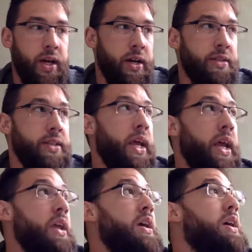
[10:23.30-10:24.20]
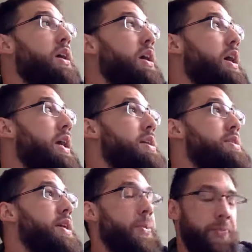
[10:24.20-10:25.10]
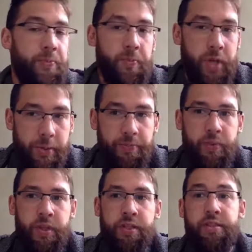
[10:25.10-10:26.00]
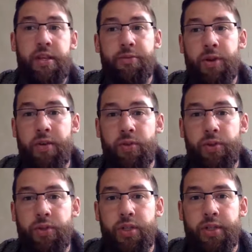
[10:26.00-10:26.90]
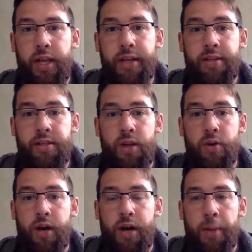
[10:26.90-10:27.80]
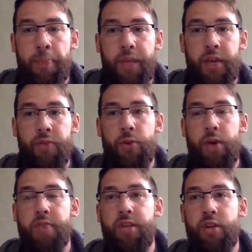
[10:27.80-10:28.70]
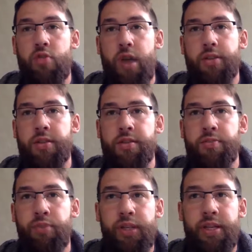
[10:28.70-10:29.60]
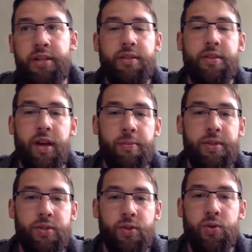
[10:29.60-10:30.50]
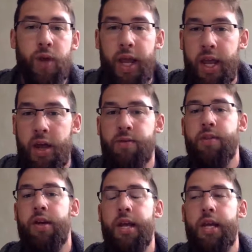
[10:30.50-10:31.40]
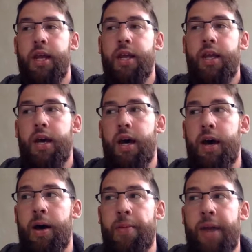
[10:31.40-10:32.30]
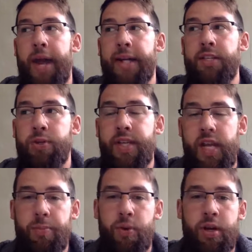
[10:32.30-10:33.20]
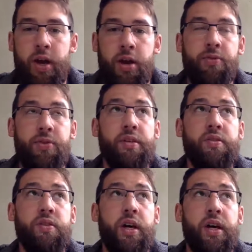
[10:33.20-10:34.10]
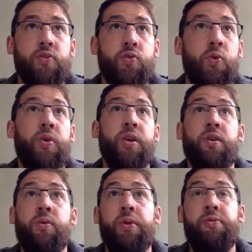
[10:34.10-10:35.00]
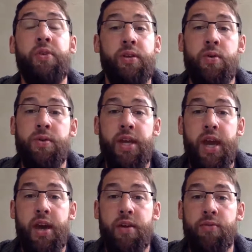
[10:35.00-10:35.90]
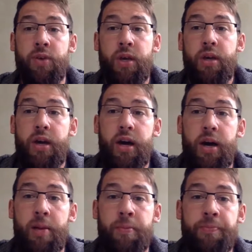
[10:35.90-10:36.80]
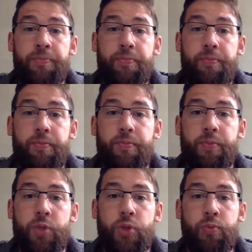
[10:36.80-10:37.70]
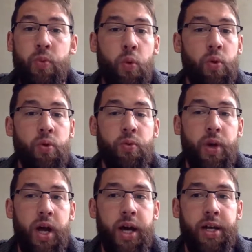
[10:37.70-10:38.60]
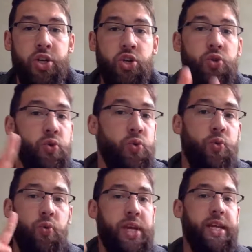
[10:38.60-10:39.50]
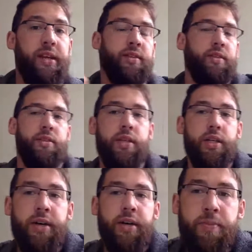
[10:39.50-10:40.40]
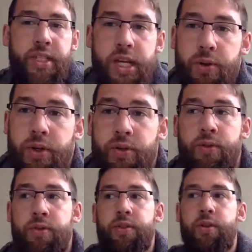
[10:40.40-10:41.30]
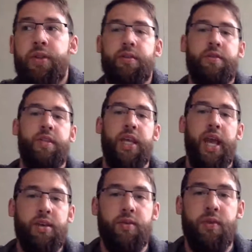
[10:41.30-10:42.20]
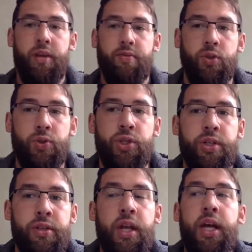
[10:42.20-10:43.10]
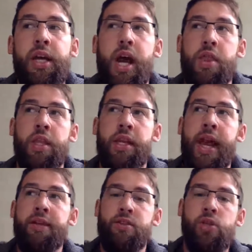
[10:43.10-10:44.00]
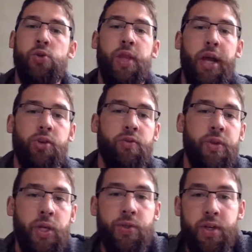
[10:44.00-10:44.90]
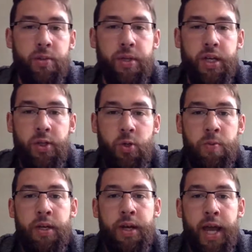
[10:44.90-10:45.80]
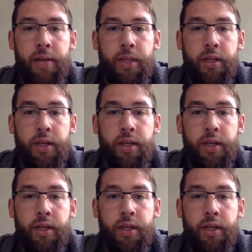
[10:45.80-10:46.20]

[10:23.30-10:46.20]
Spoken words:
today. And yep, this is it for evolution. And so if you have any questions, please come to the Google Hangouts. All right. As we're tapering off this school year, we really only have 2 more new weeks of material. And so this is the end of evolution. And then the next 2 lecture videos are going to be on human anatomy.